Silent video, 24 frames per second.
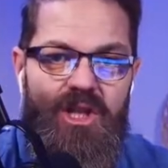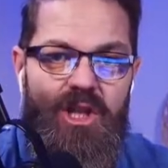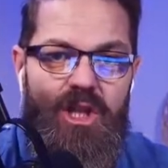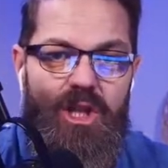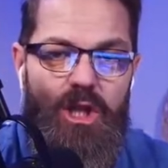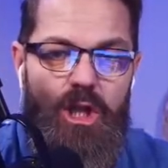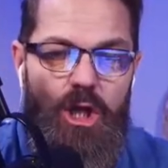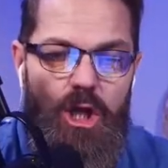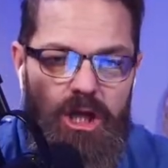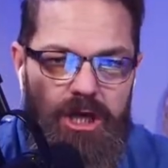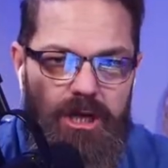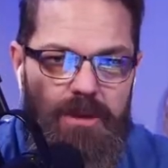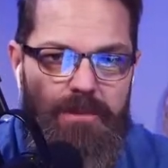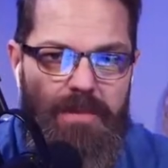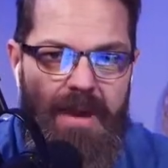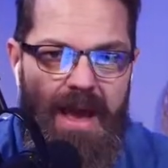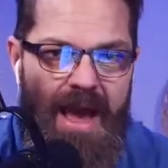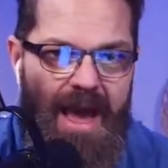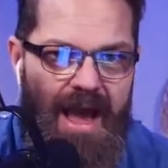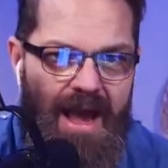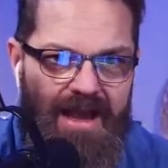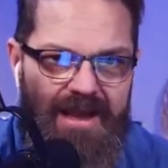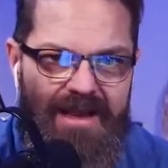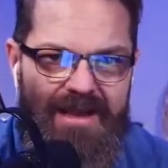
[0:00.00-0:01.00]
the look
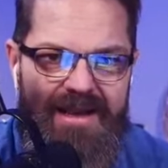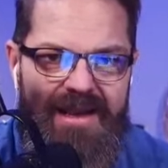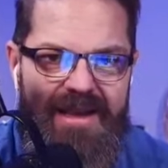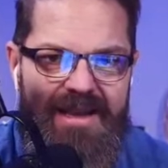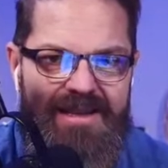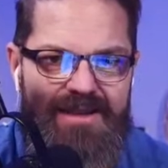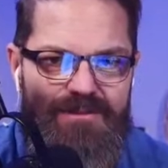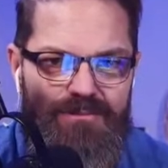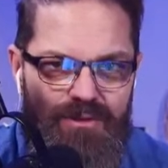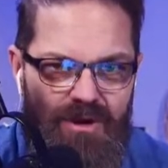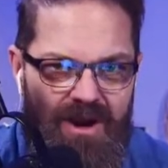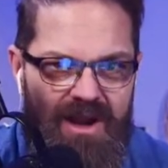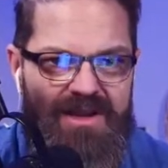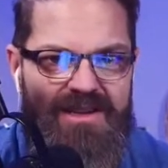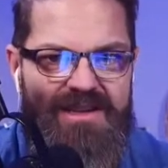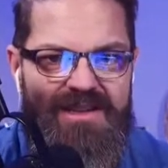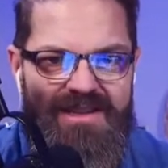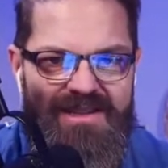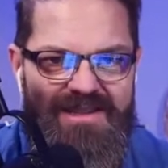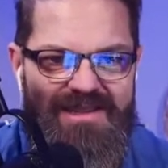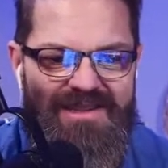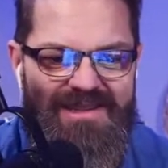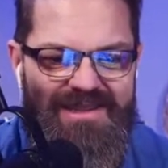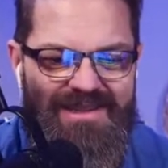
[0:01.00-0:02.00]
back is
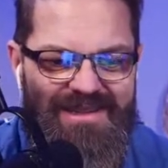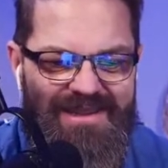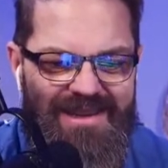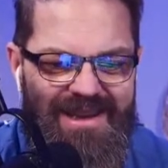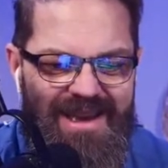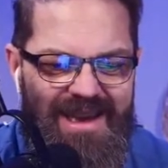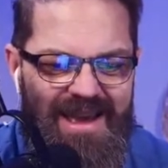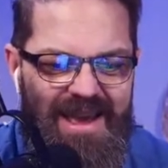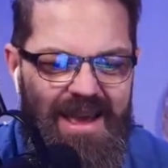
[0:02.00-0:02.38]
priceless.